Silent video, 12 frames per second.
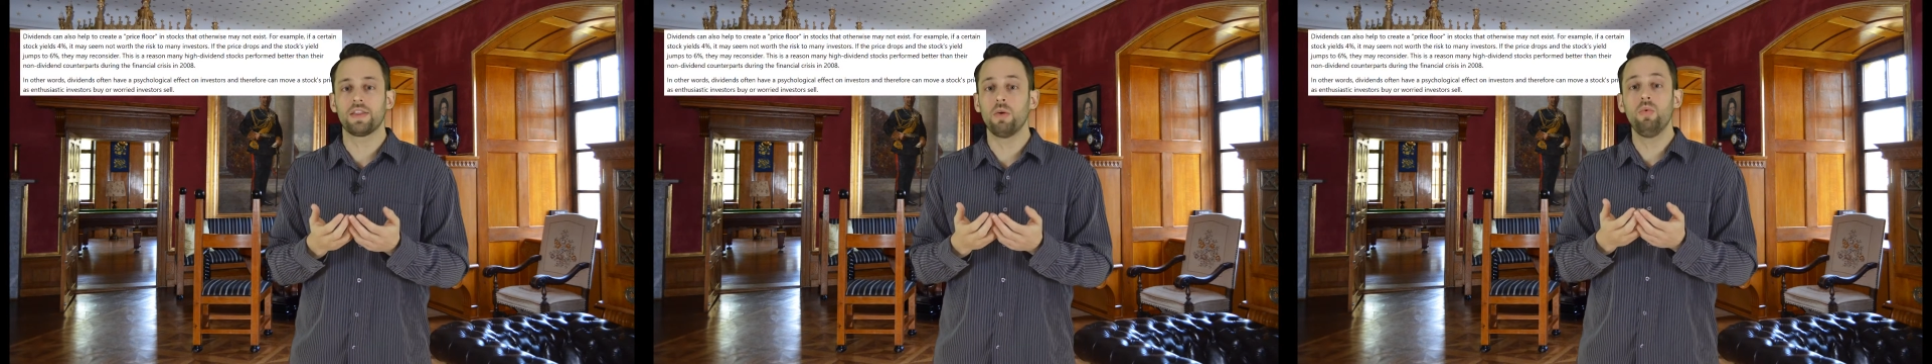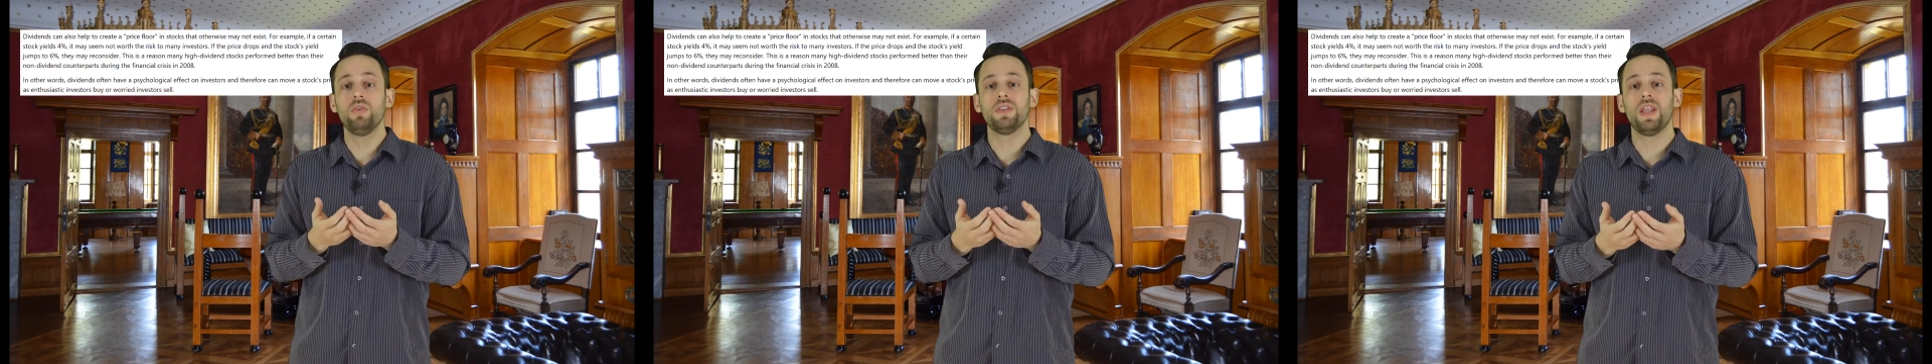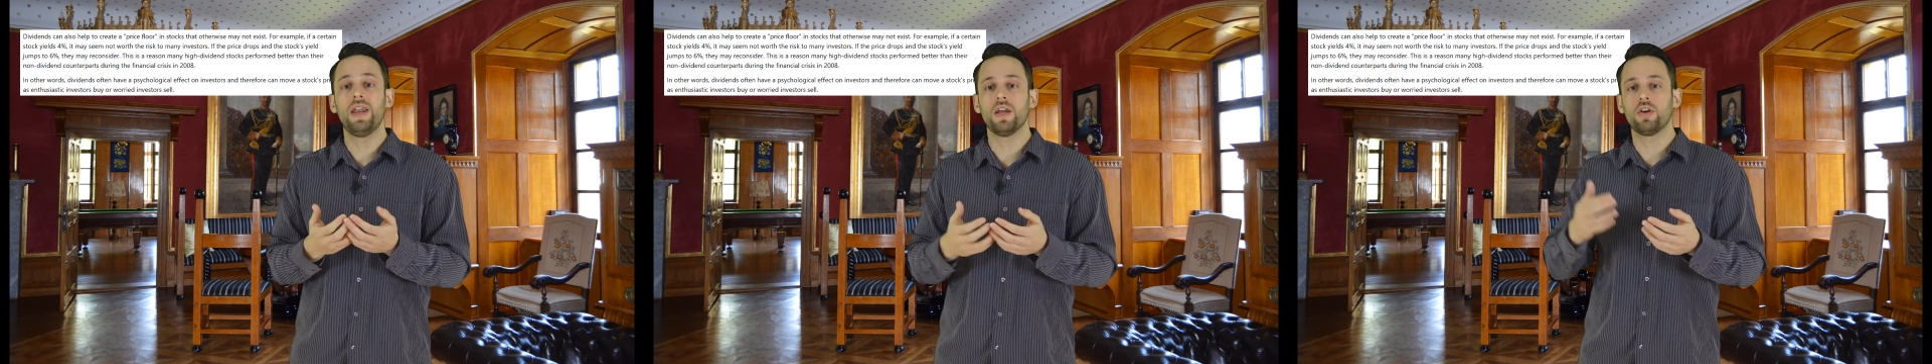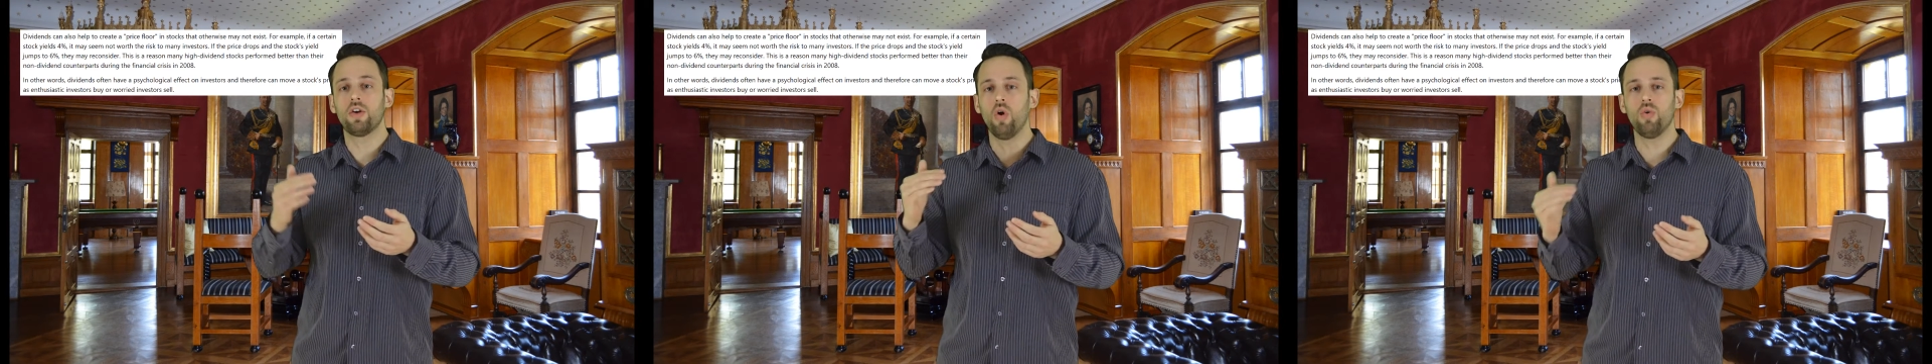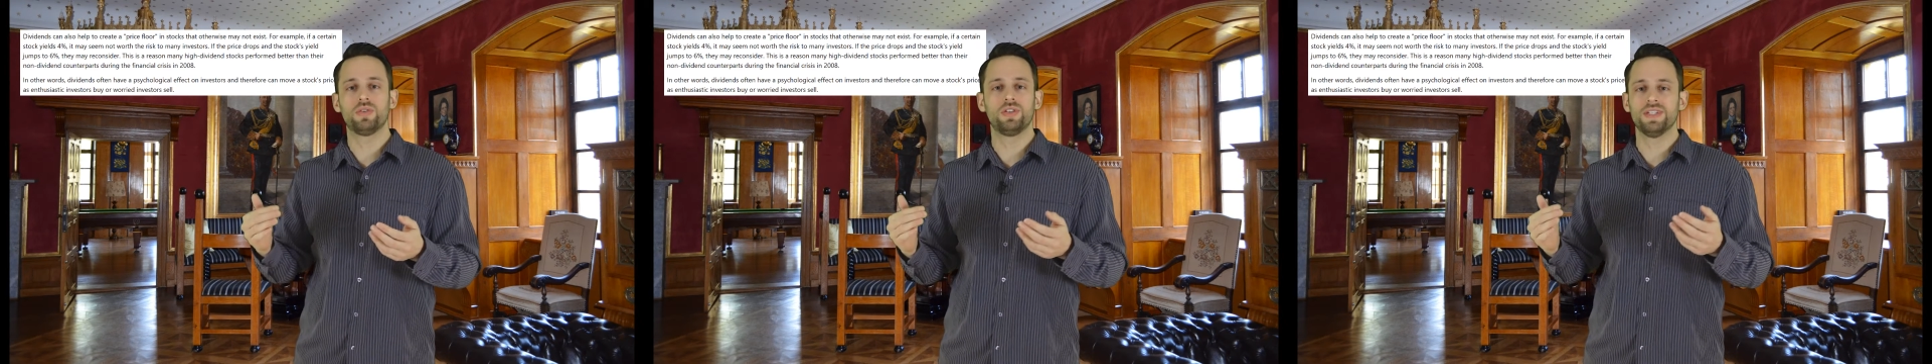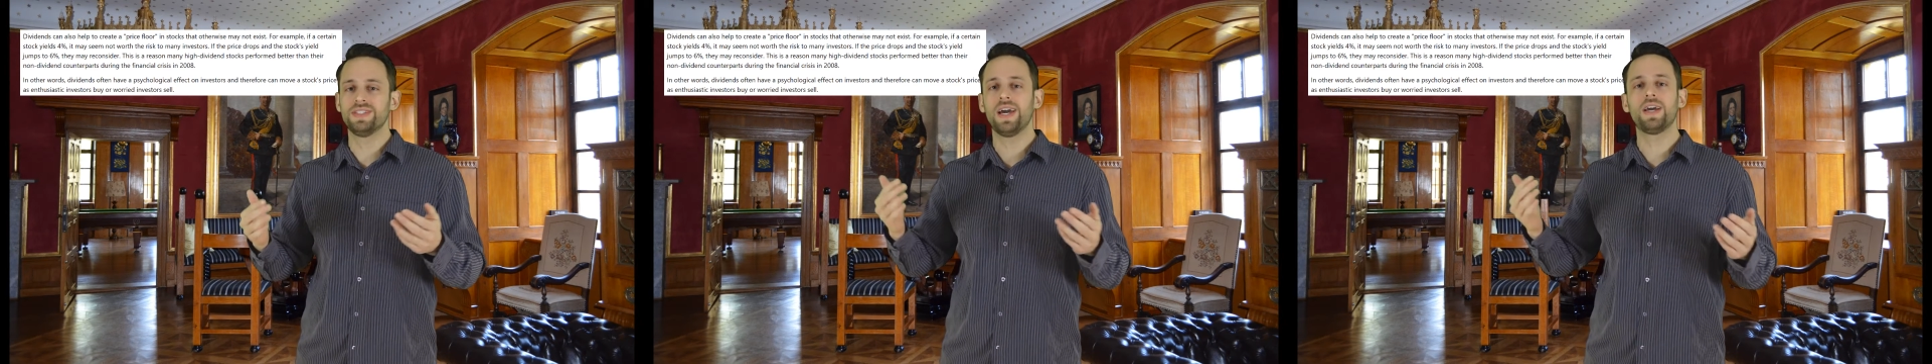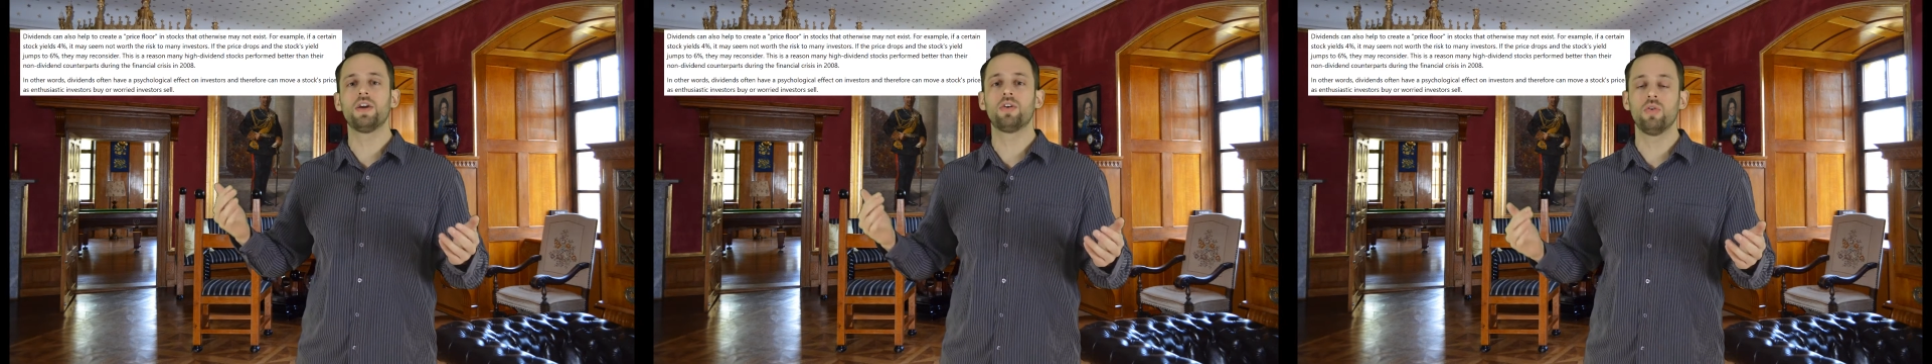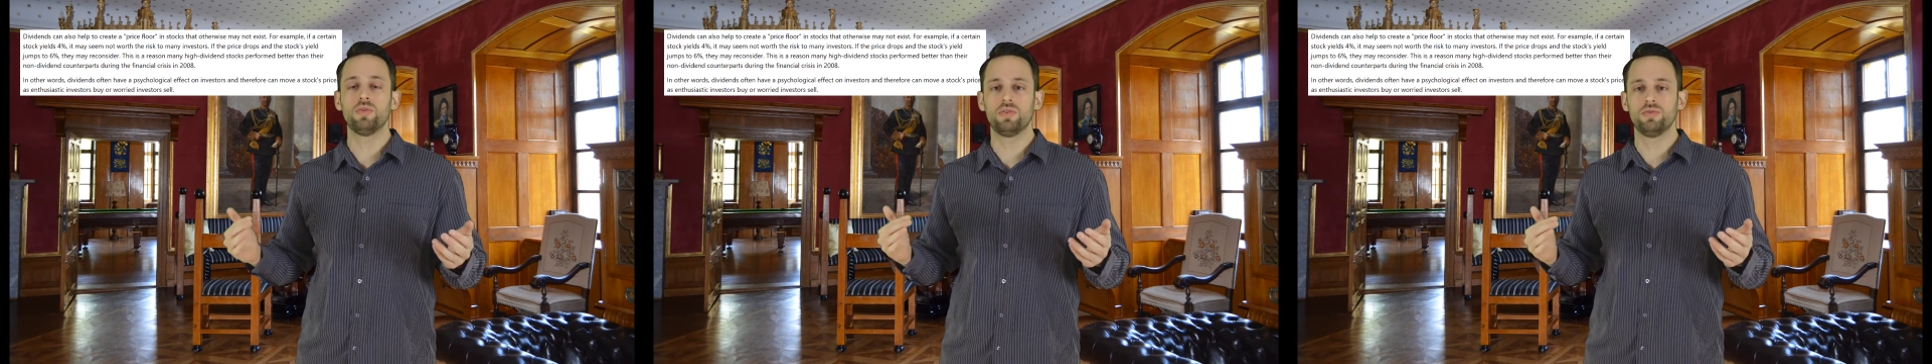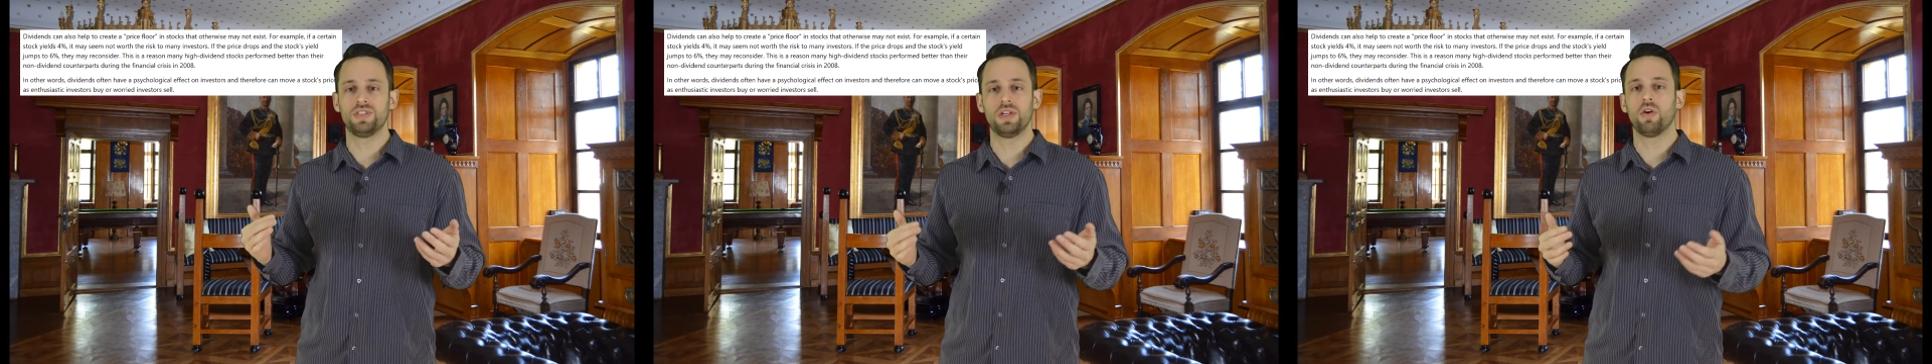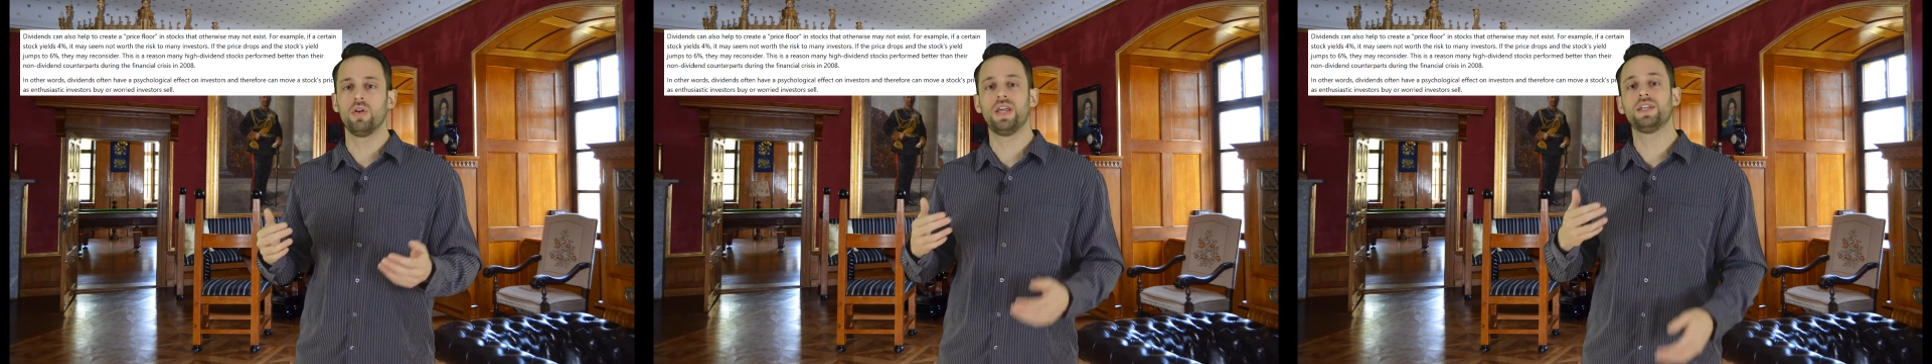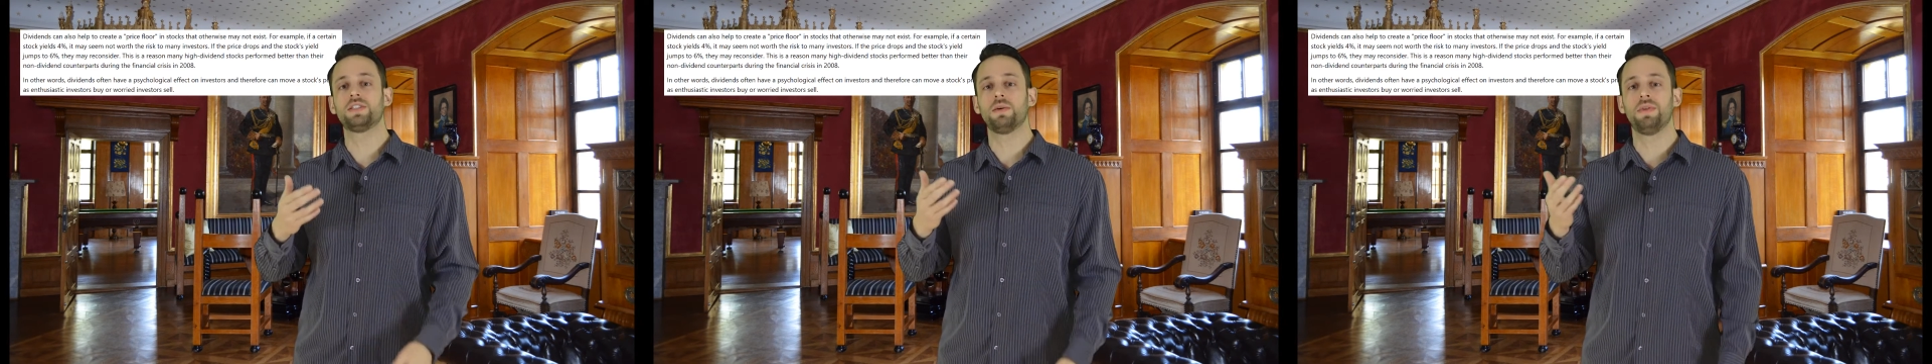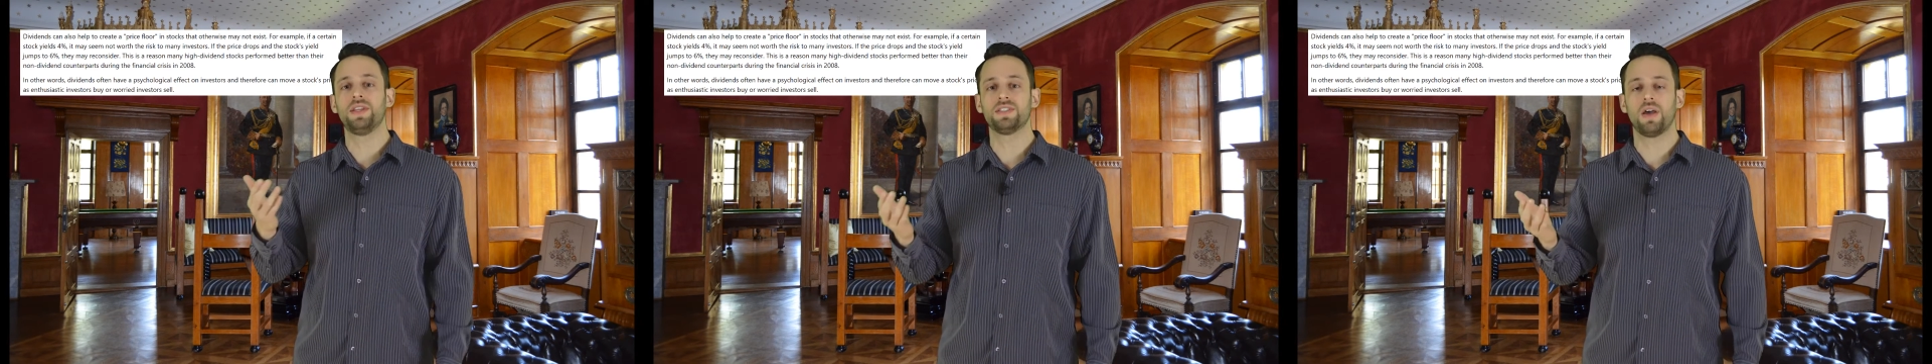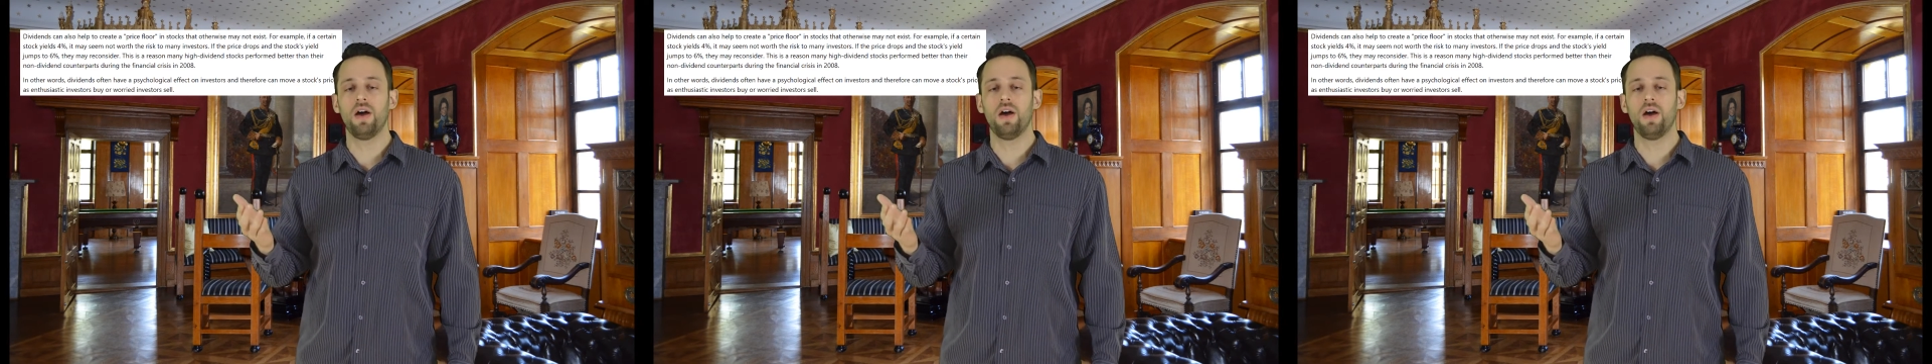They won't let it go to, it's not going to go to zero like some of these